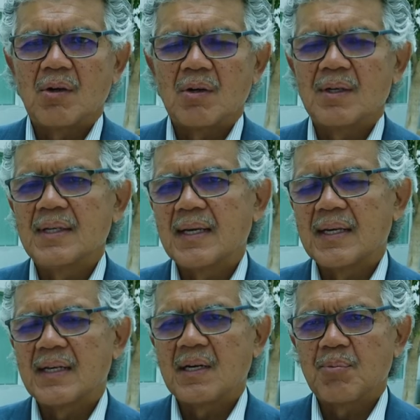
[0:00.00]
hard,
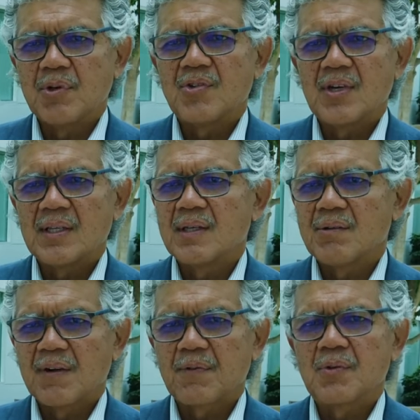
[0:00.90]
and I appreciate
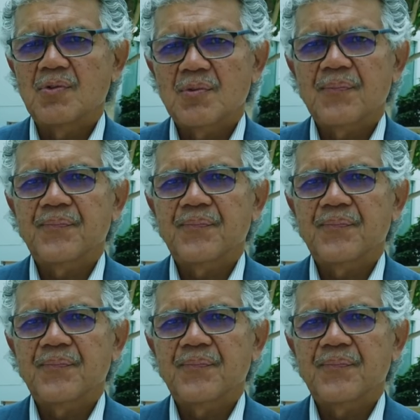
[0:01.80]
their efforts.